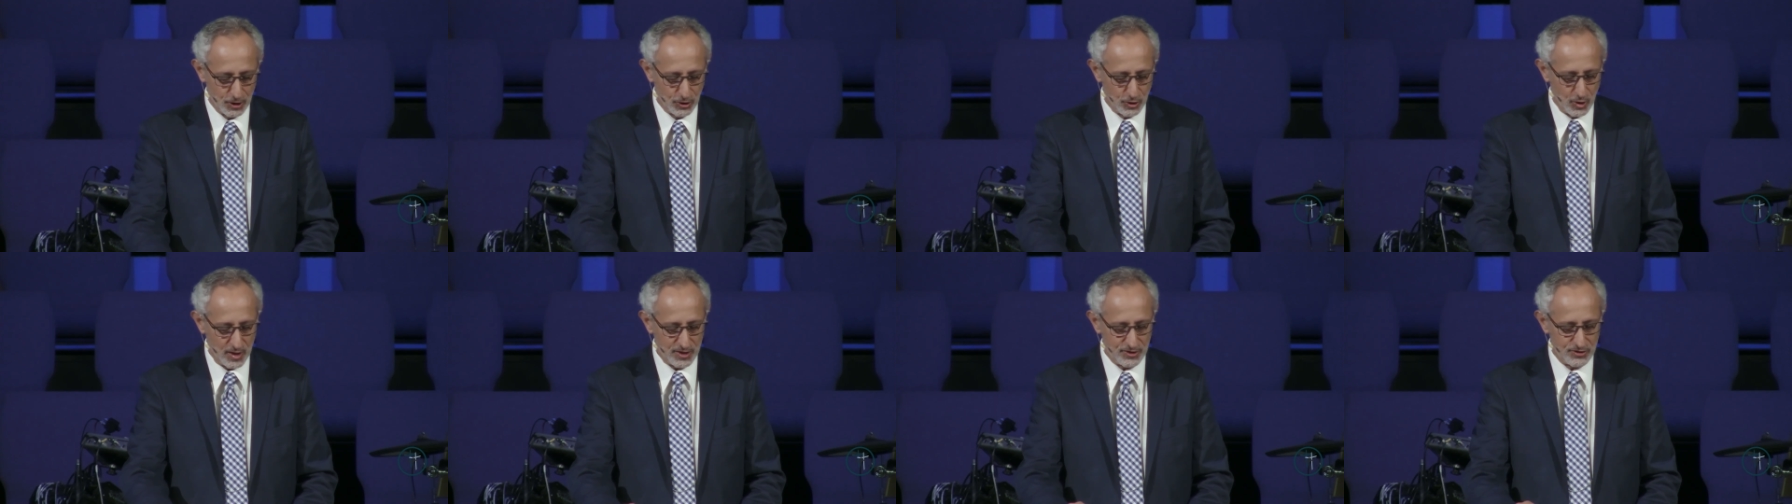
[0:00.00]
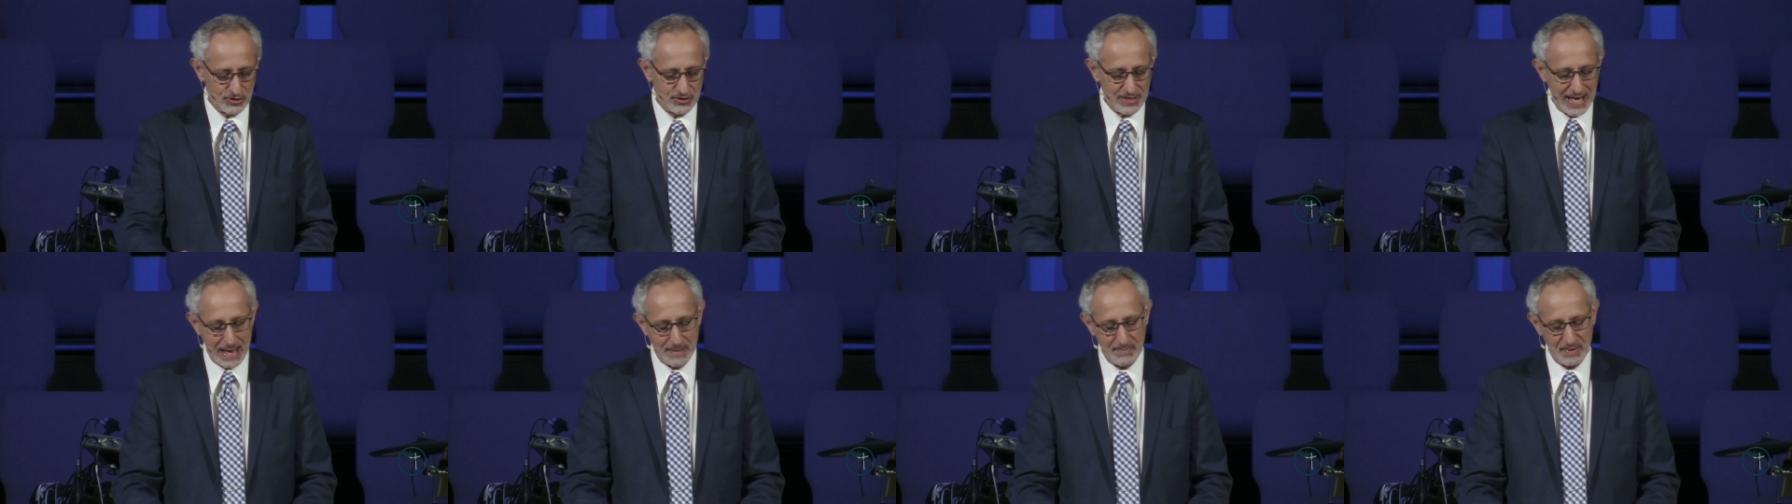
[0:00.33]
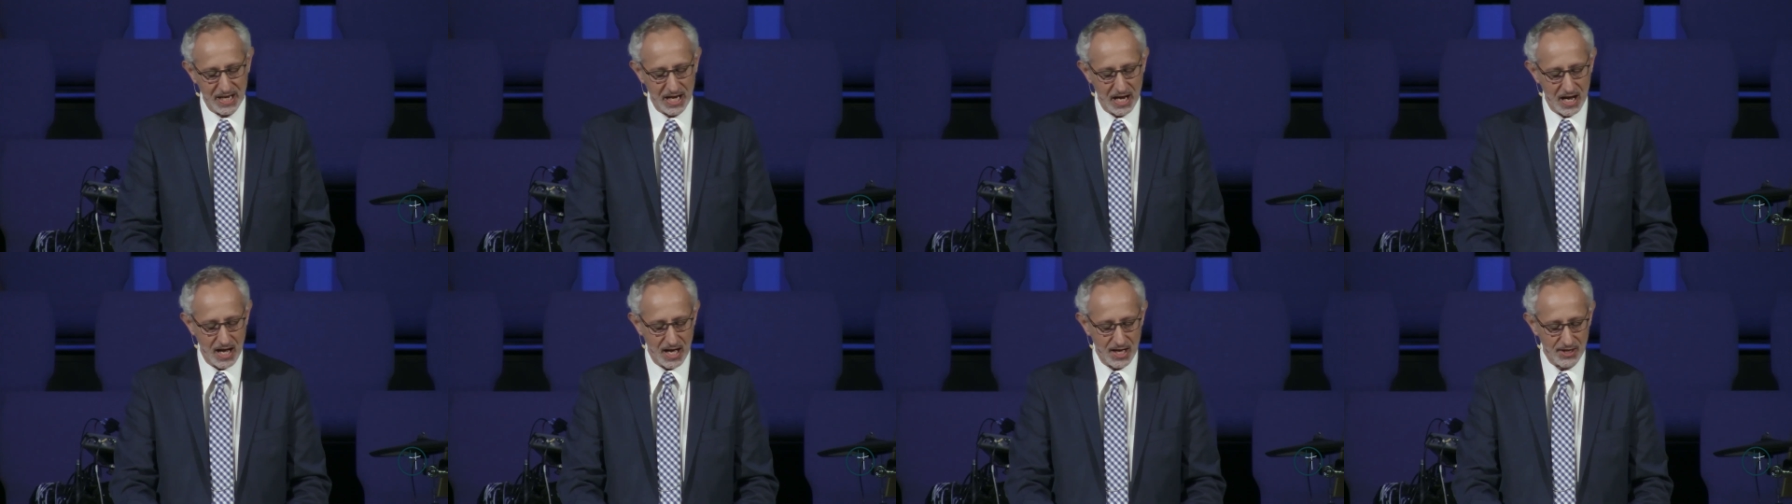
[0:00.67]
Lord
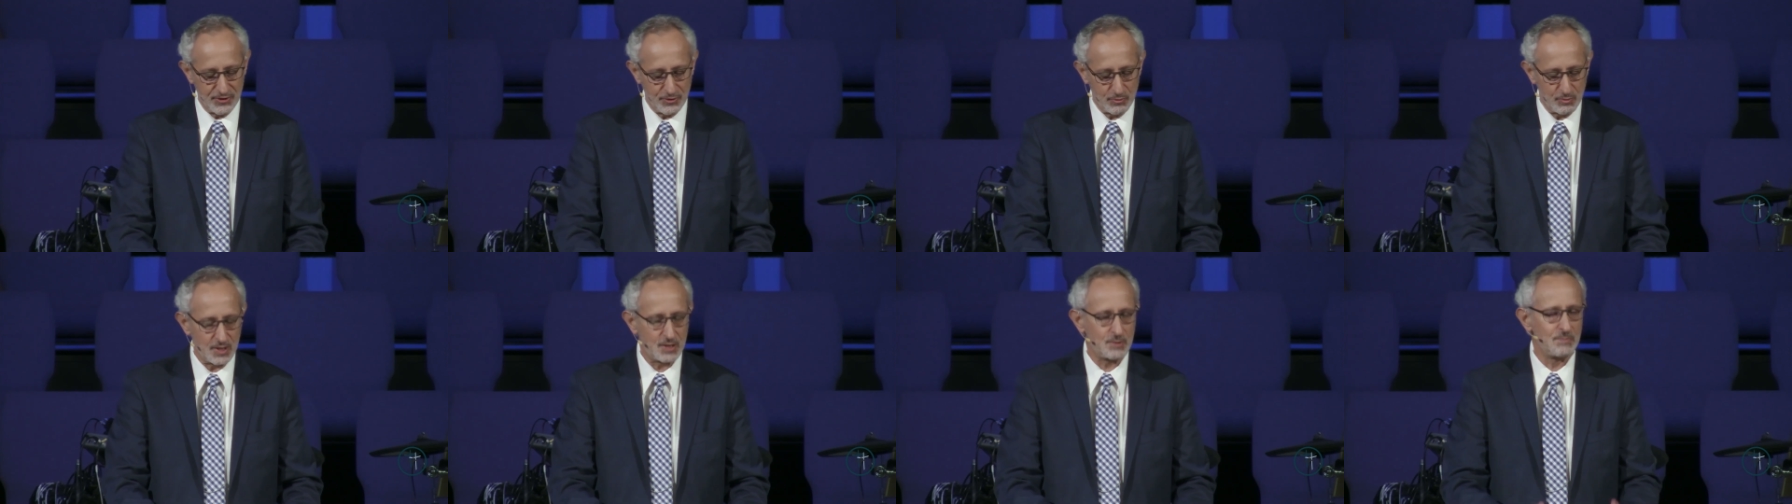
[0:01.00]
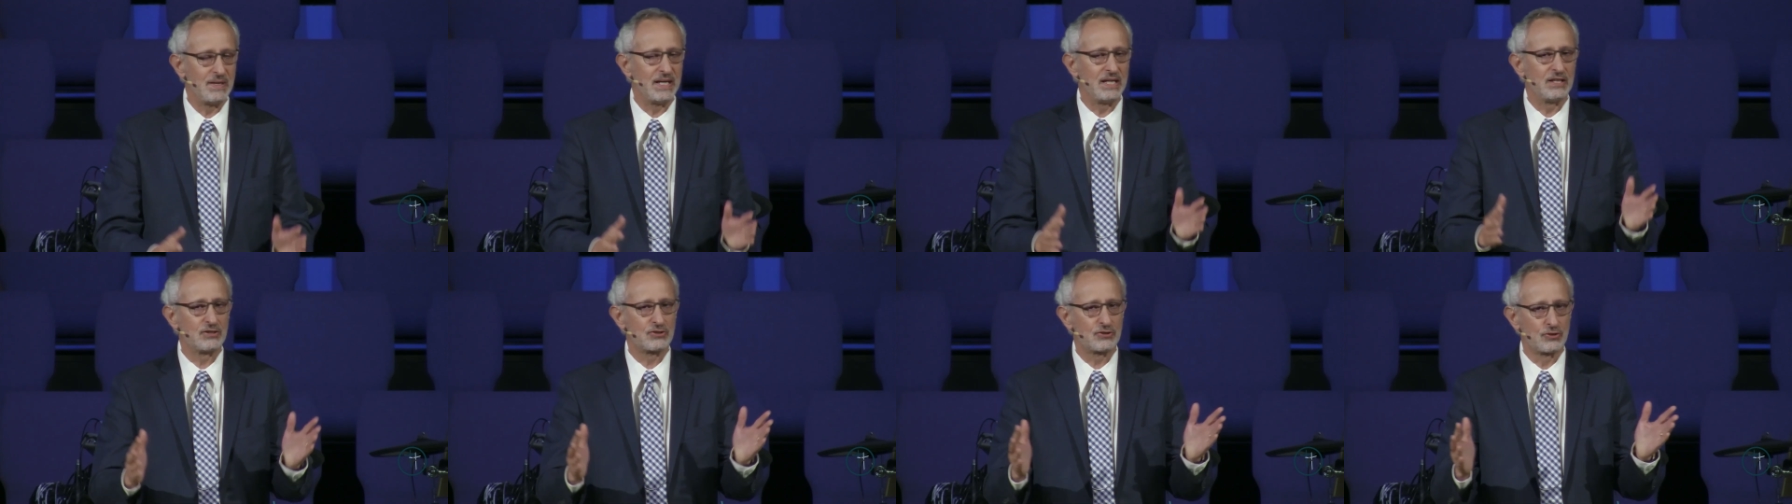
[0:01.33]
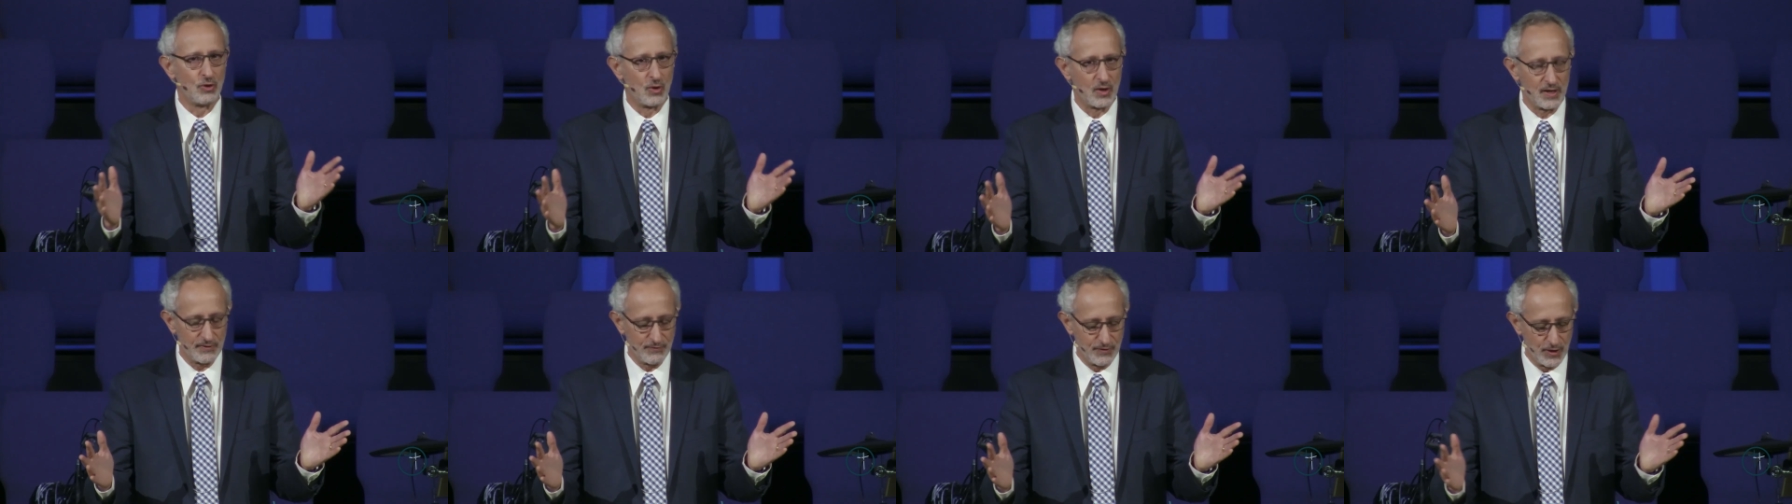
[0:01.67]
Sabaoth, which means
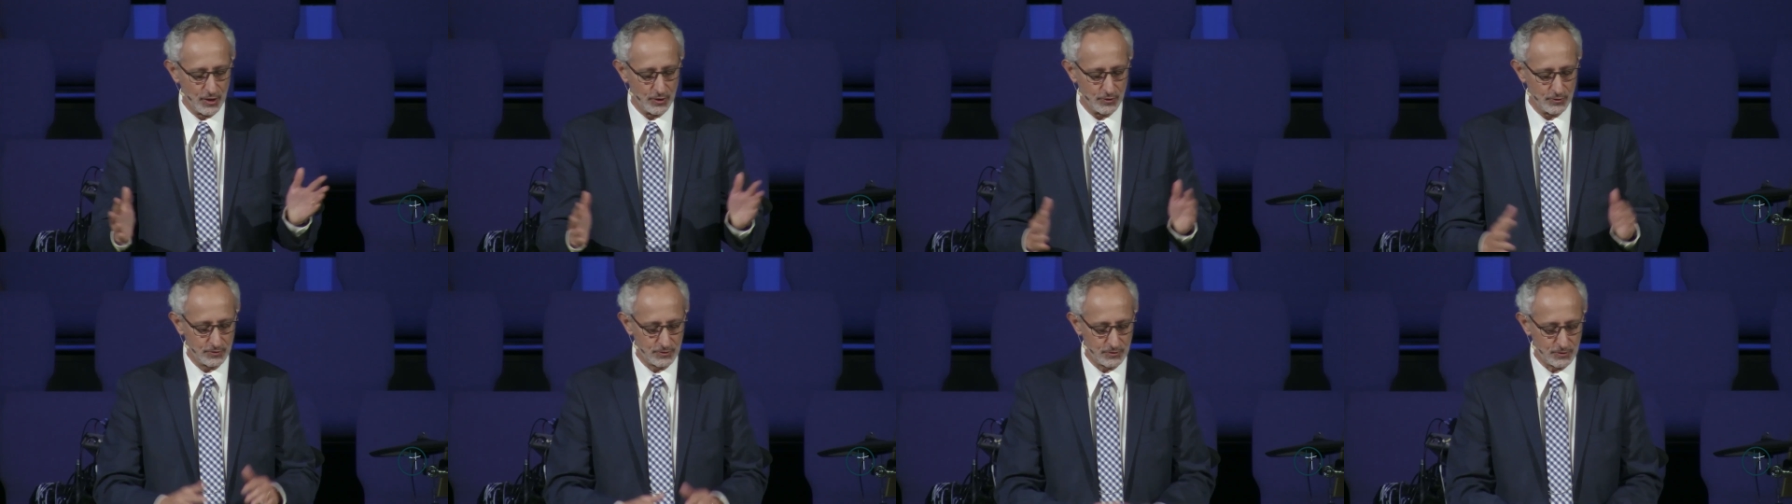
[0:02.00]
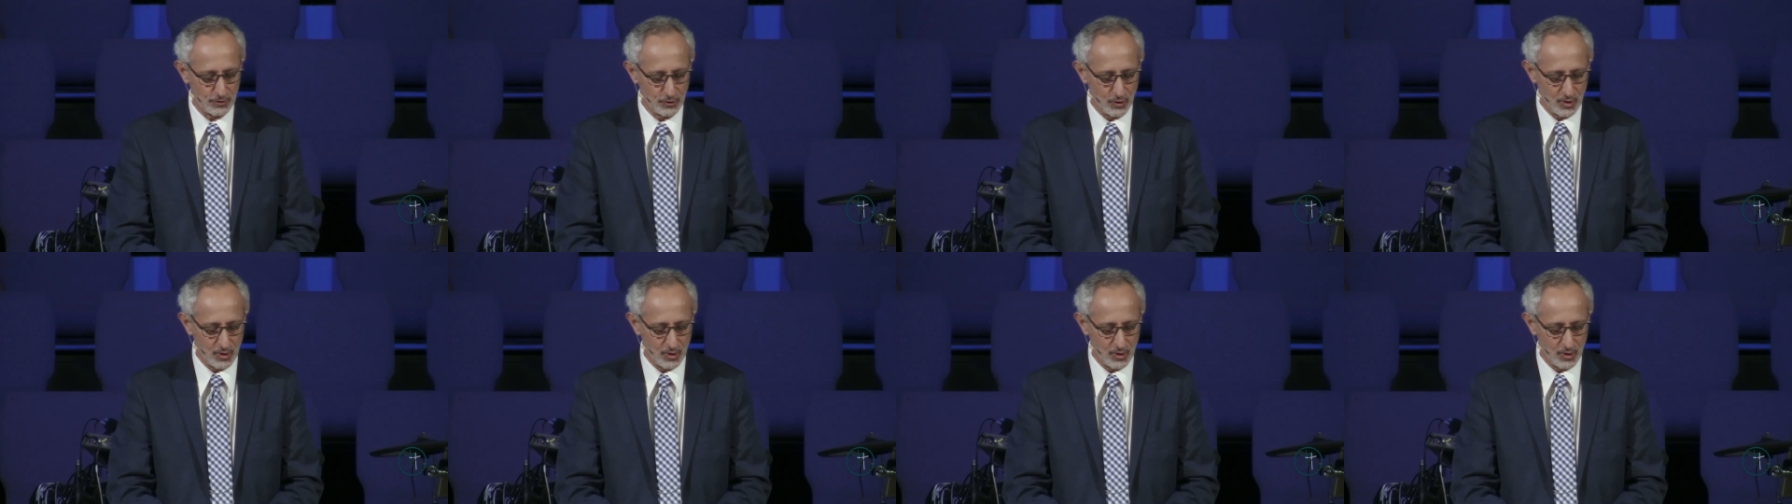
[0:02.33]
Lord of hosts,